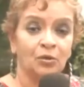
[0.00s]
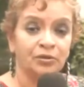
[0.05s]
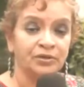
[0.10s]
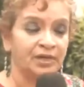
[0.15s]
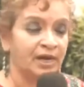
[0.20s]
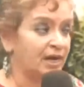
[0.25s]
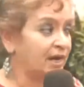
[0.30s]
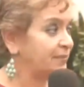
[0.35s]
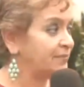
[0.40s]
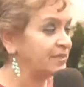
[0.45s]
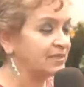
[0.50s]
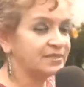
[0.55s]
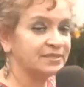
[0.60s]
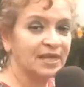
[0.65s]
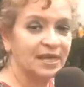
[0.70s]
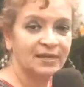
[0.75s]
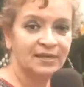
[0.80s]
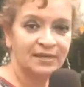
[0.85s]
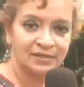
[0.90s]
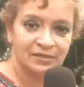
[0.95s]

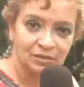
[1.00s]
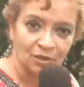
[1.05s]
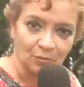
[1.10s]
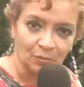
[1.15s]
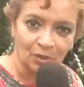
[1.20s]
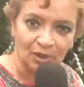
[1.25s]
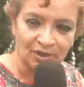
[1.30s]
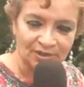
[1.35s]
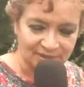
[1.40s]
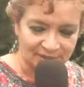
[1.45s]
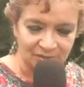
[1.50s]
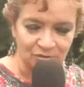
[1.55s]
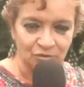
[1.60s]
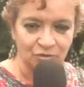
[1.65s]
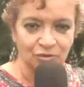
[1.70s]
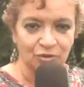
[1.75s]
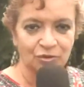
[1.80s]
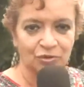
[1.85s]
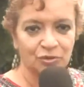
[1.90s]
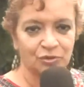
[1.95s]
Yeah.
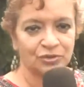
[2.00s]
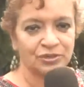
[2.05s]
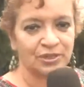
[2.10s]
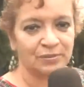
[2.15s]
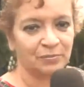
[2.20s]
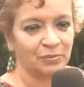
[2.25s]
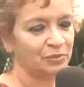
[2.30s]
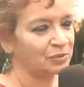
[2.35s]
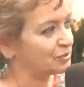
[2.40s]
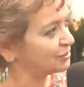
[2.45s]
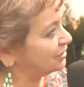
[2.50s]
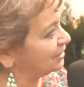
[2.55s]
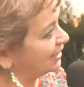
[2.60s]
So that's what I